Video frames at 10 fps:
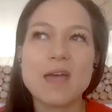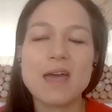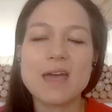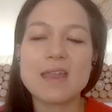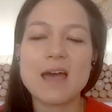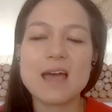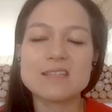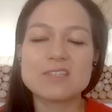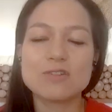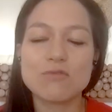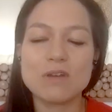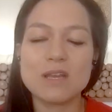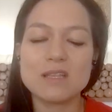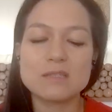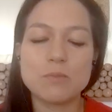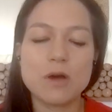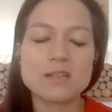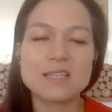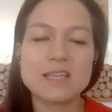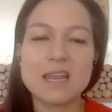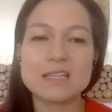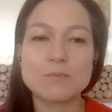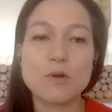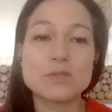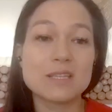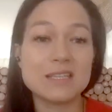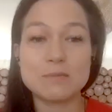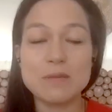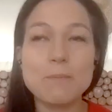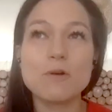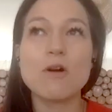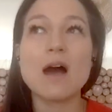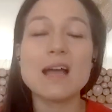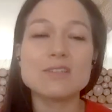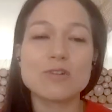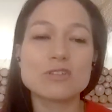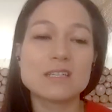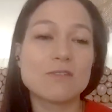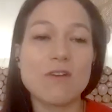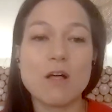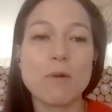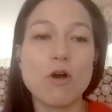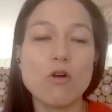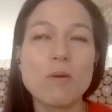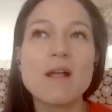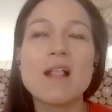And as I started reading these books and getting exposed to these people, I started to develop hope.